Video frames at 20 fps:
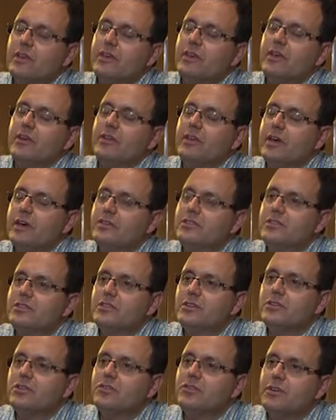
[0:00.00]
the
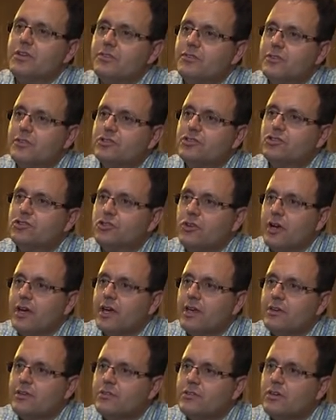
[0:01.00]
existence of different
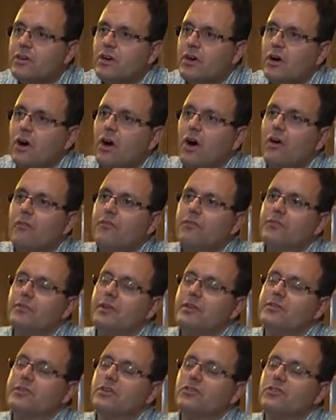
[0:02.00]
strains of
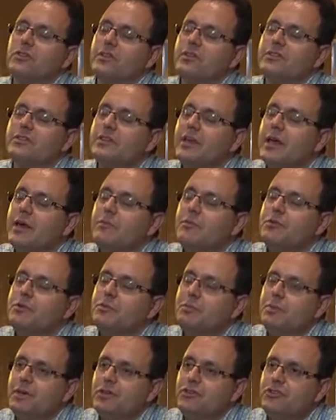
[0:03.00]
essentially the same
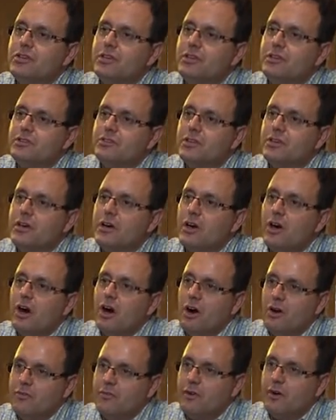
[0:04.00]
species
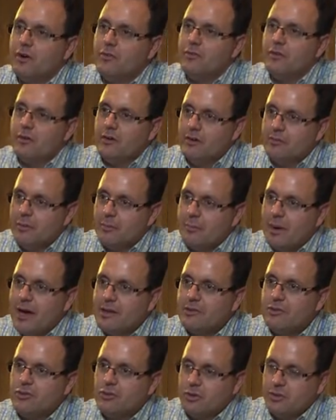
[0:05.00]
of a
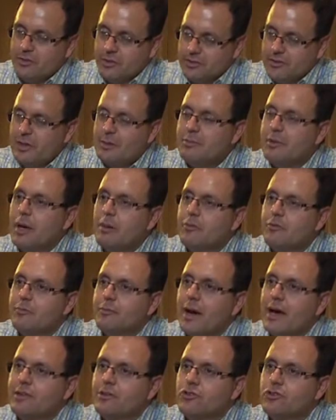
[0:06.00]
pathogen or of the same type of
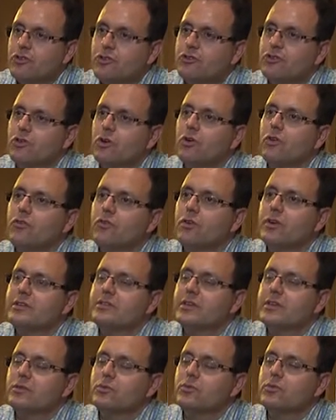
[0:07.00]
pathogen. So for
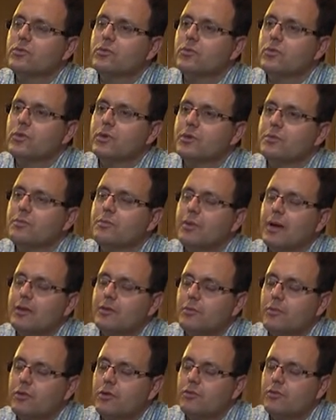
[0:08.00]
instance, with
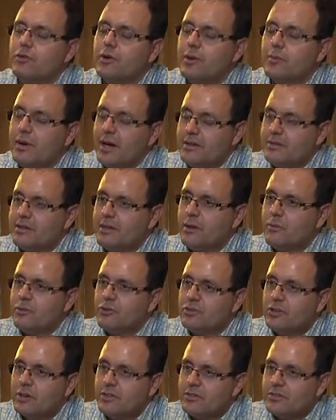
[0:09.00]
Plasmodium brassicae,
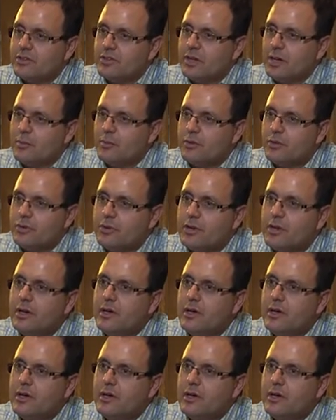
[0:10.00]
which causes clubroot,